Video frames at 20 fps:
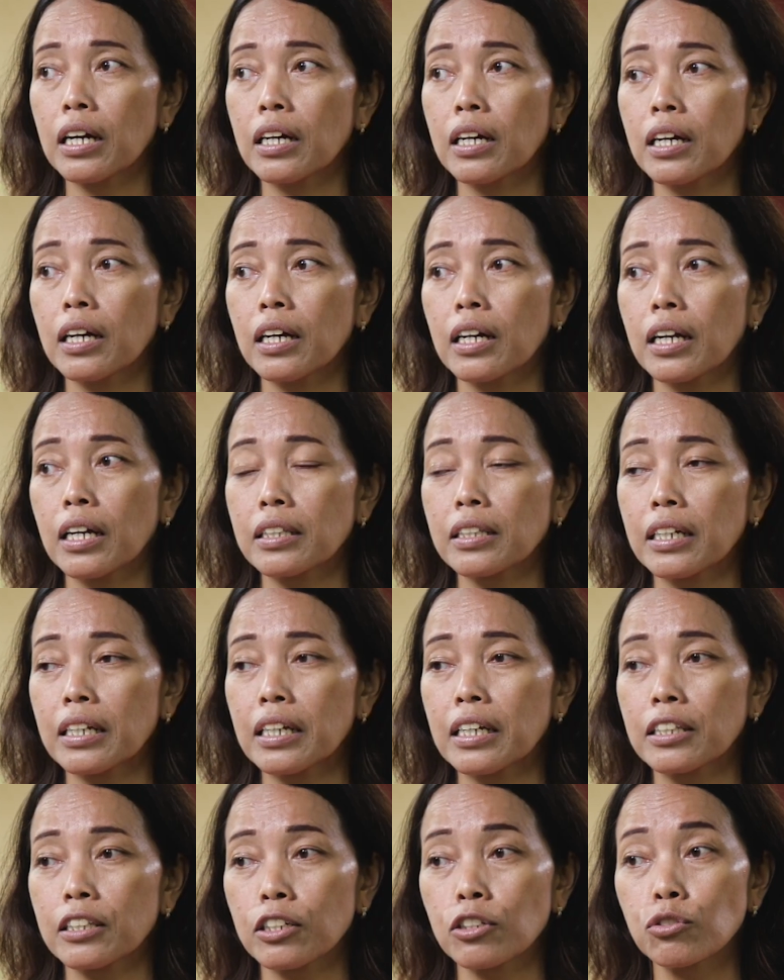
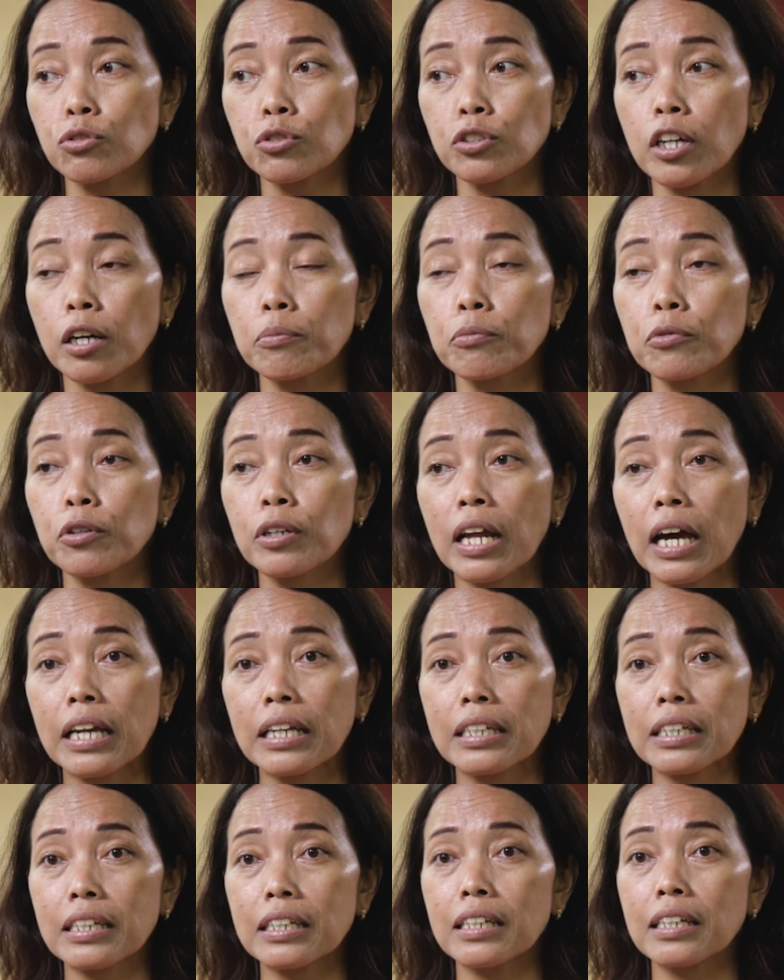Then, people stopped
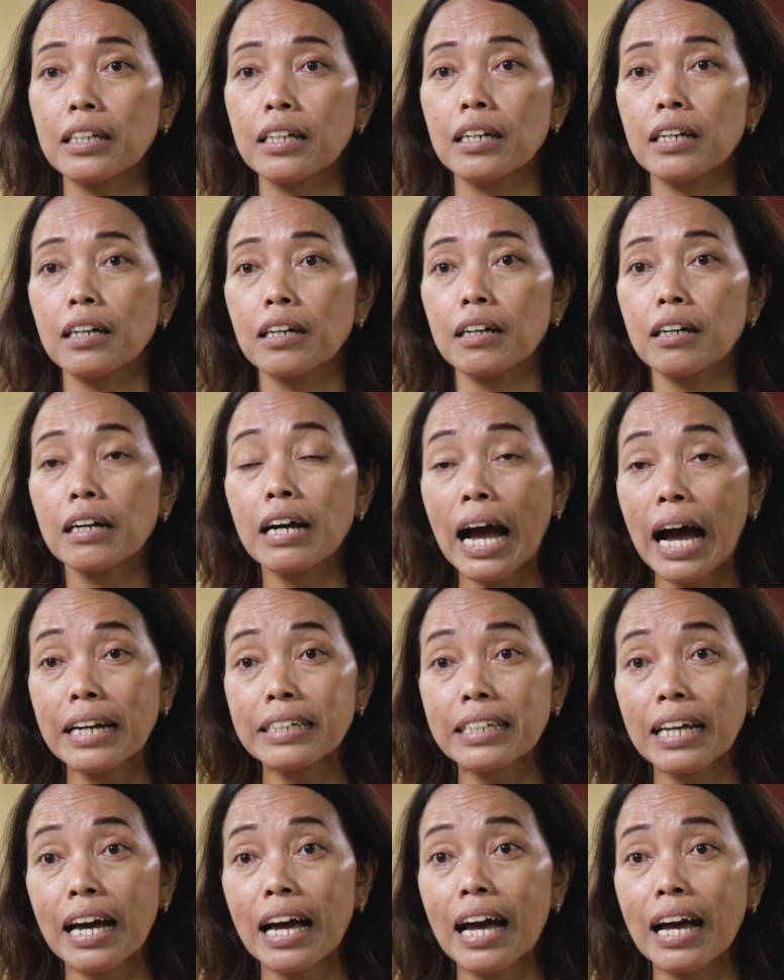buying food from
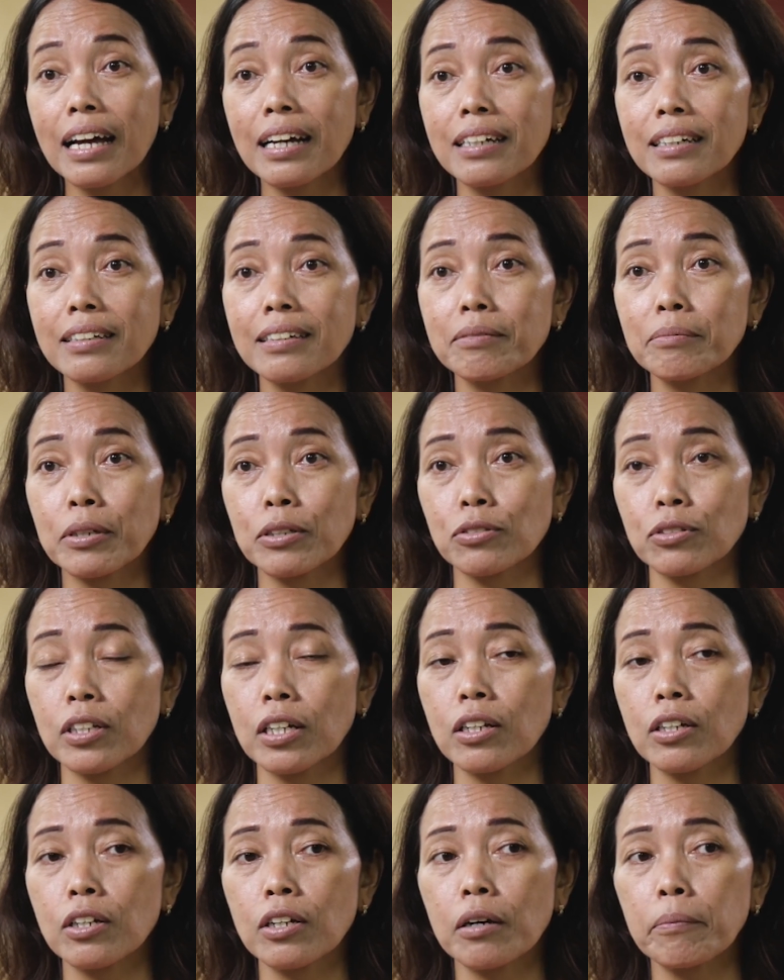me because
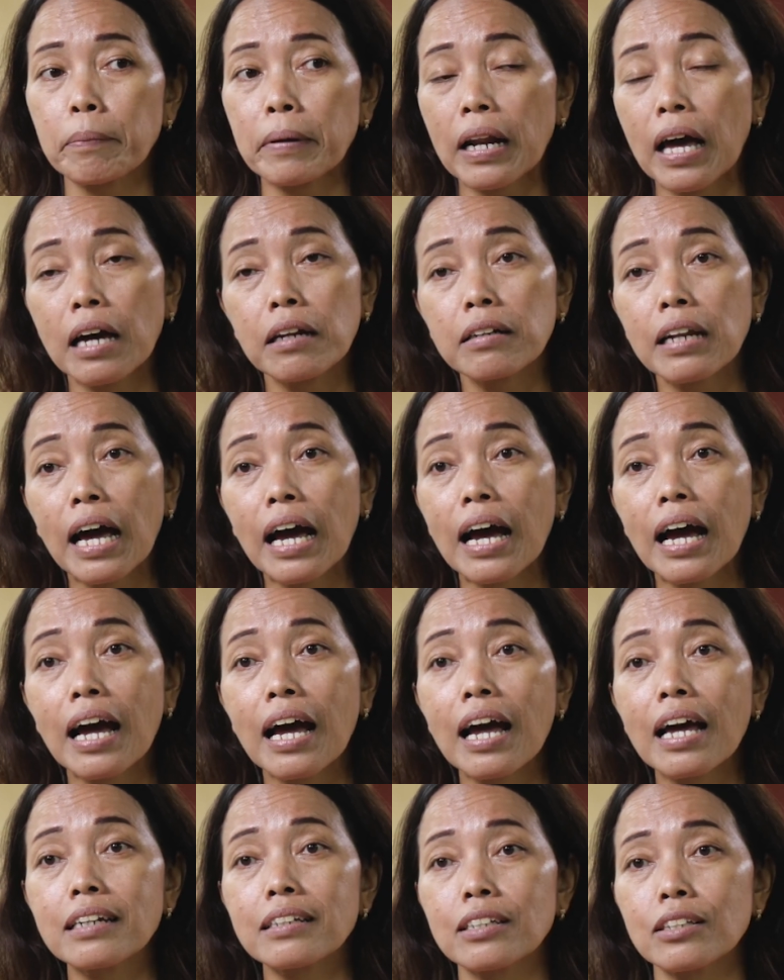they were afraid
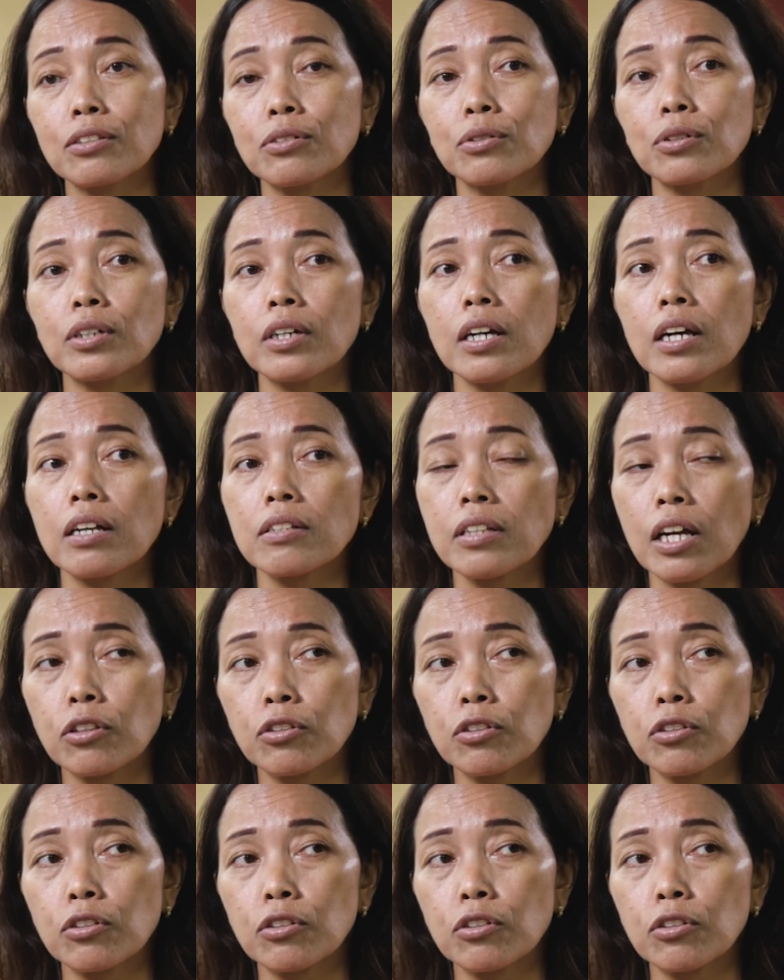of the virus.